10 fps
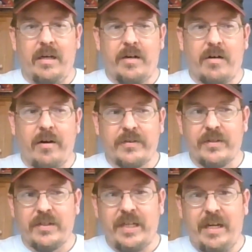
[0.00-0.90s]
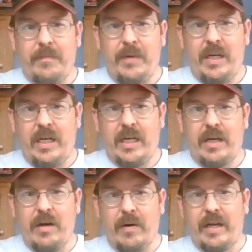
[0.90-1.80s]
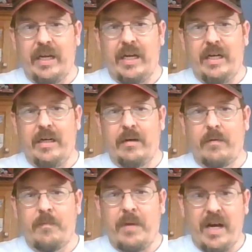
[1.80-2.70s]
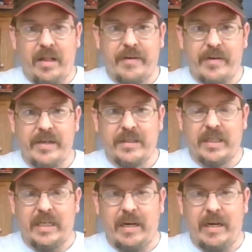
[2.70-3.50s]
You're also seeing me get going in pylon racing.